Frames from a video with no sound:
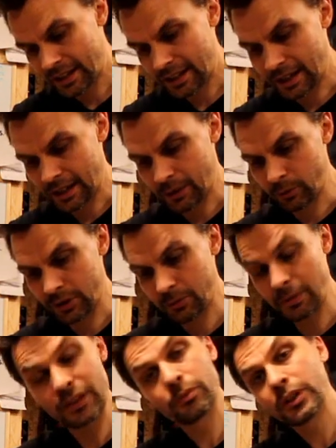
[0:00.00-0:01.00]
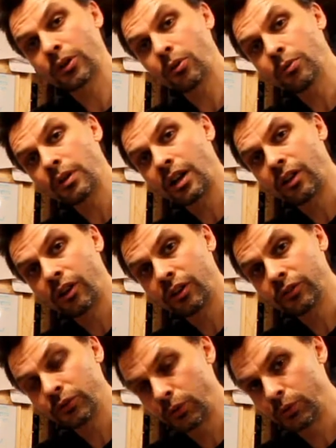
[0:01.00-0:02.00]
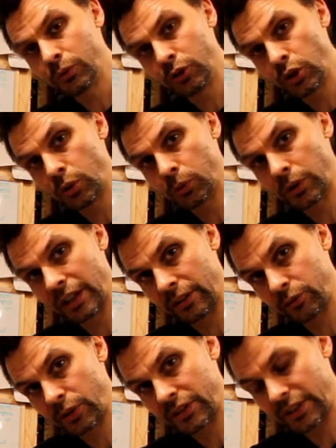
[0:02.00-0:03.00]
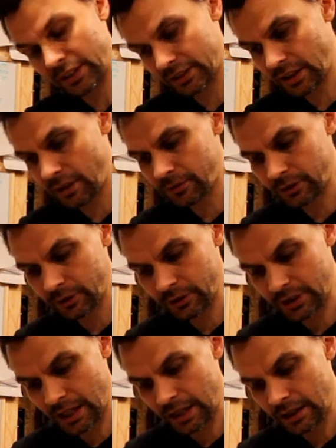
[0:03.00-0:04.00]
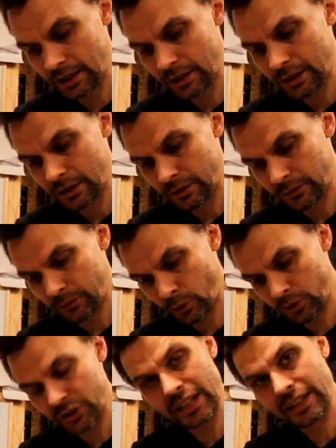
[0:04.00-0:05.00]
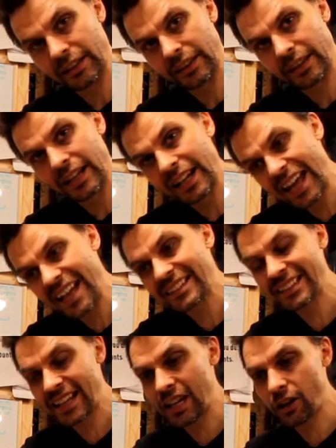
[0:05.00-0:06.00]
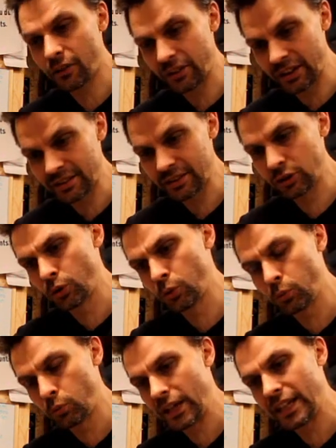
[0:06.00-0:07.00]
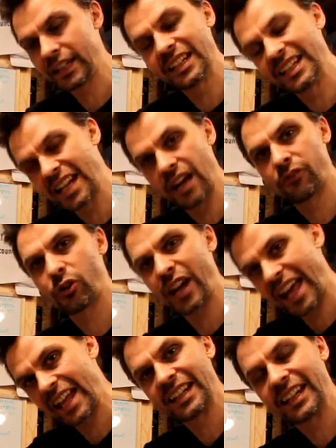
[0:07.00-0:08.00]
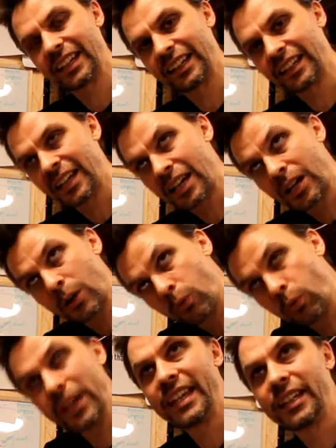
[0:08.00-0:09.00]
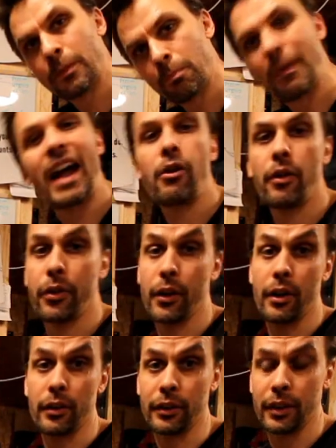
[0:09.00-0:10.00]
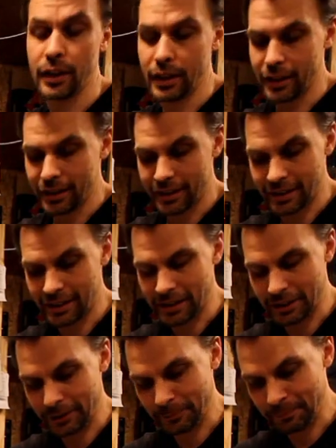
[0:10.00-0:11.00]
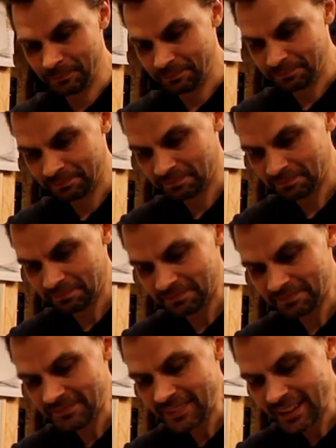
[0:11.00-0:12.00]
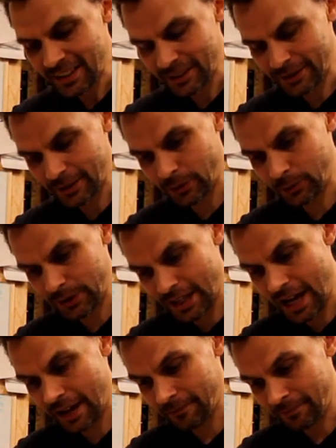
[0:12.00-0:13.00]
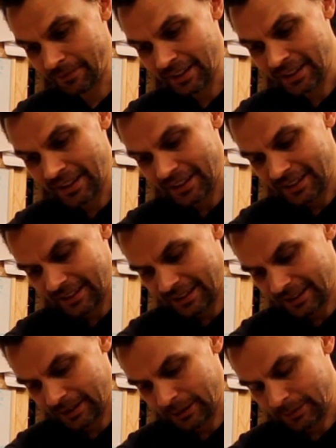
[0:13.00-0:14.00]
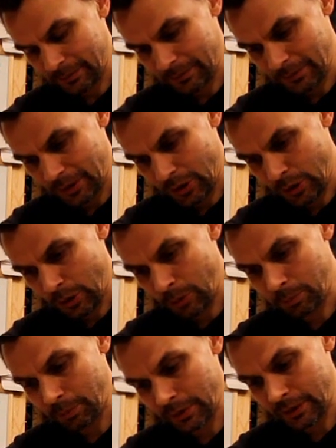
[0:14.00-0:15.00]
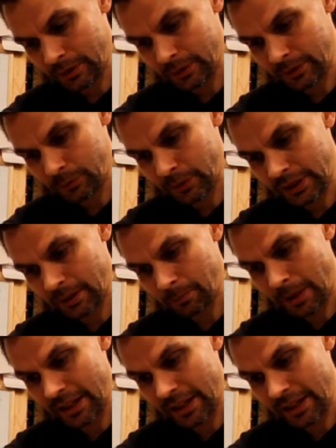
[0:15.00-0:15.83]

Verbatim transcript: uh, which means we go on to new interesting stuff on day 14, the last day of this two-week, never-ending week marathon. Um, so yeah, uh, hope we can